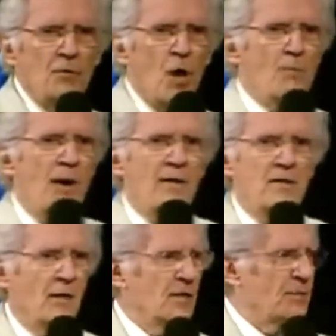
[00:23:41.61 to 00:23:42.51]
Nobody
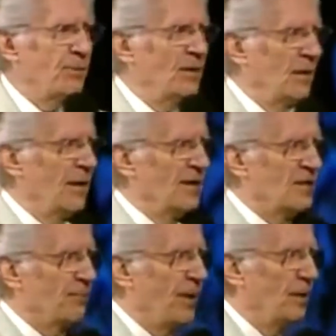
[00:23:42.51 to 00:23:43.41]
dare speak
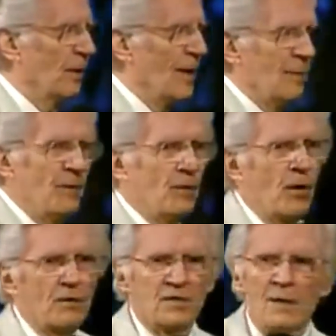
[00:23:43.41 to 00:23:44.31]
against Peter
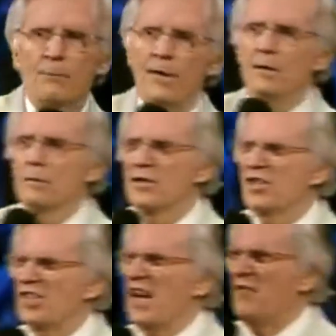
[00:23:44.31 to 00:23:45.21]
because Peter is
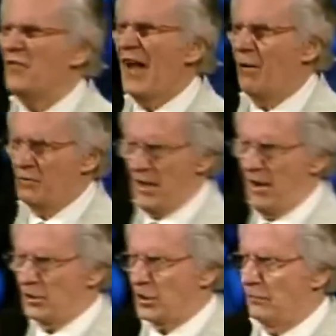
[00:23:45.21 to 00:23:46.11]
safe now in the
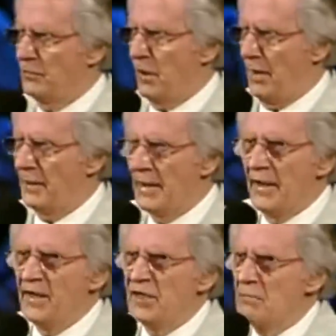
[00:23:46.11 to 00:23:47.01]
house of God.
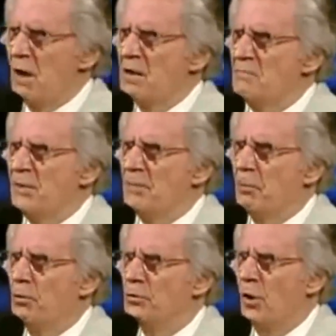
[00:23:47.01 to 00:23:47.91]
He's among
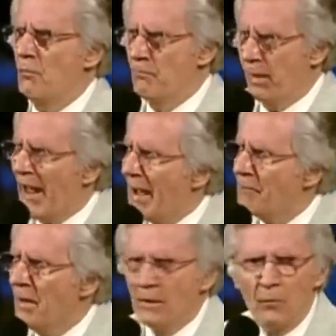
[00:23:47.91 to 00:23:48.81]
people who don't
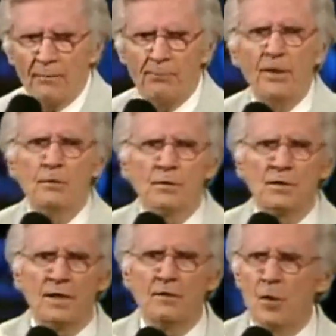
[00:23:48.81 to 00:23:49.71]
blab what Peter
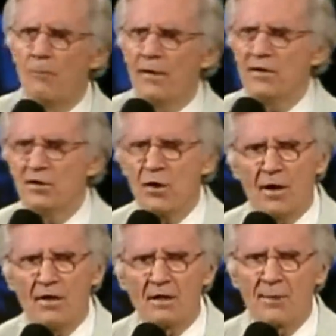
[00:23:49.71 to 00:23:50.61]
did. Nobody's
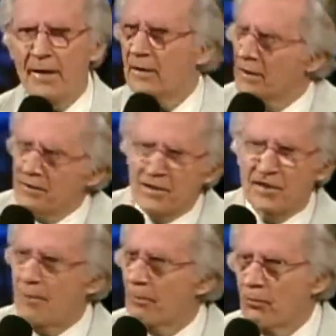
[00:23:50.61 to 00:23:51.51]
talking about it in
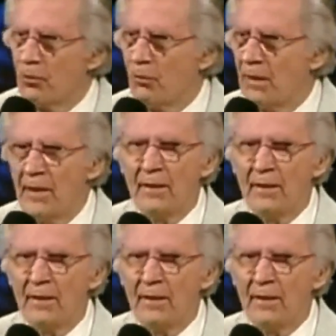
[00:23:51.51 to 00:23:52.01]
this upper room.